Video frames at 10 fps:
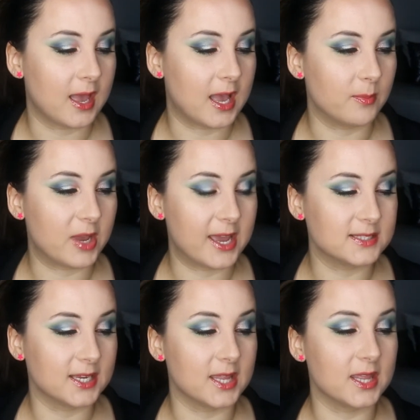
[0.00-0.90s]
I had
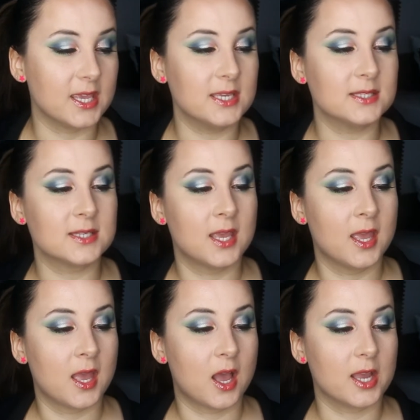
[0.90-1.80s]
to get these.
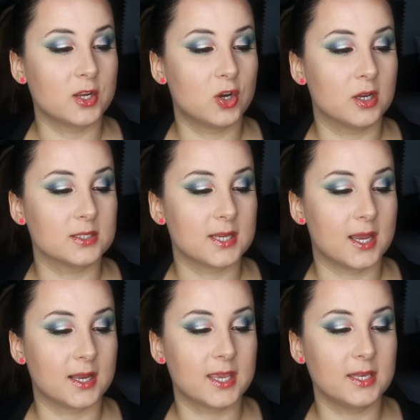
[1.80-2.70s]
I got
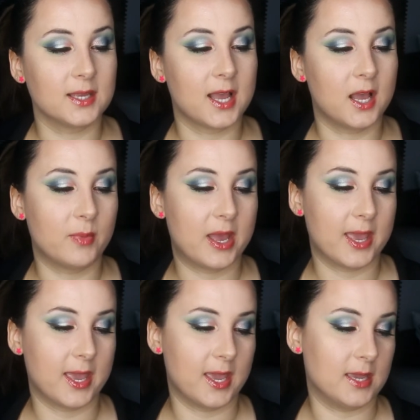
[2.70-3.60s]
Kitten Caramel
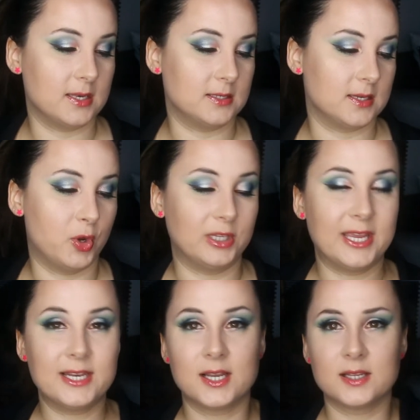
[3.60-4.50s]
and
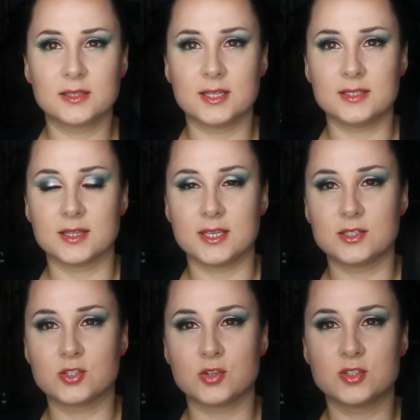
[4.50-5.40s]
Perlina. These are
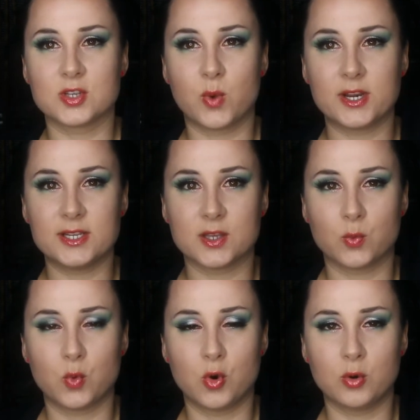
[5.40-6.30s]
these two. So one is a
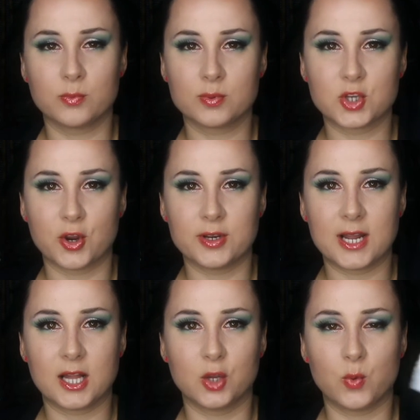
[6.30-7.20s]
warm tone
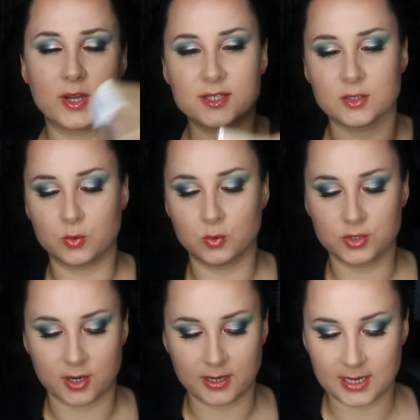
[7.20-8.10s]
color, one is a cool
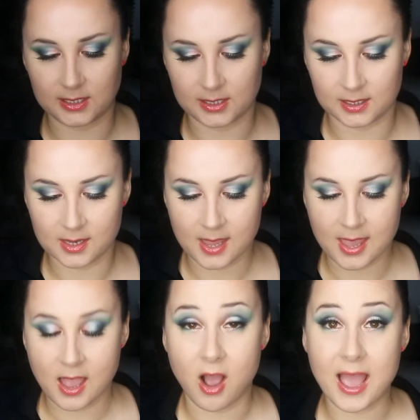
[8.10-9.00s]
tone color.
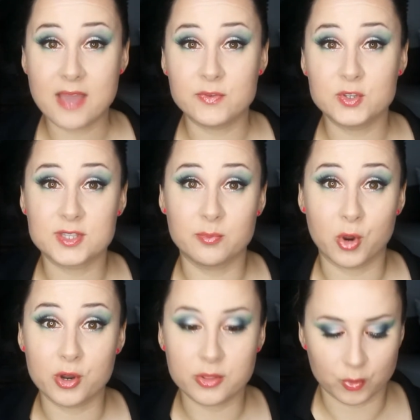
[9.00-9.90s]
I have used them
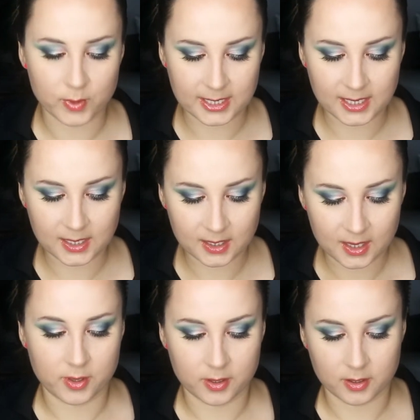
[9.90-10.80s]
both already.
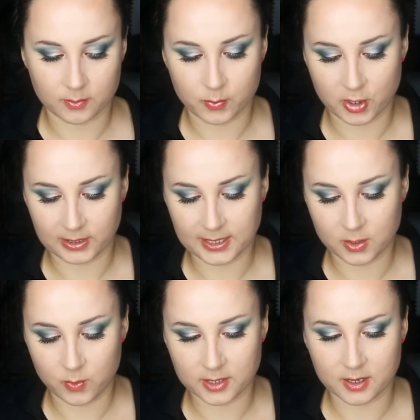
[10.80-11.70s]
The
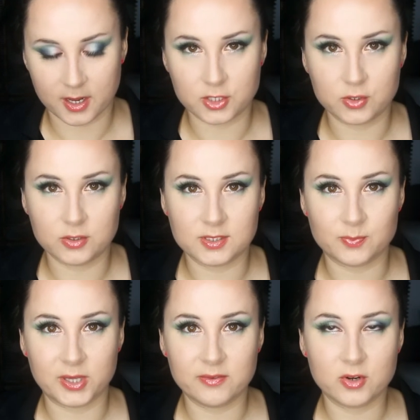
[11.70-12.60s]
Perlina one I used,
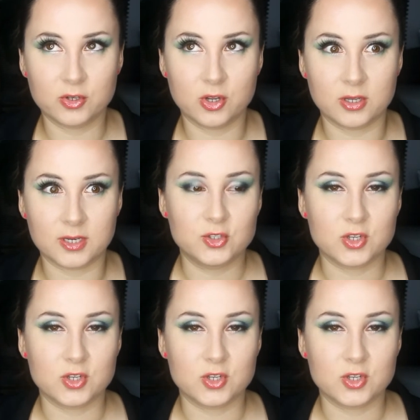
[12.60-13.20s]
believe it or not,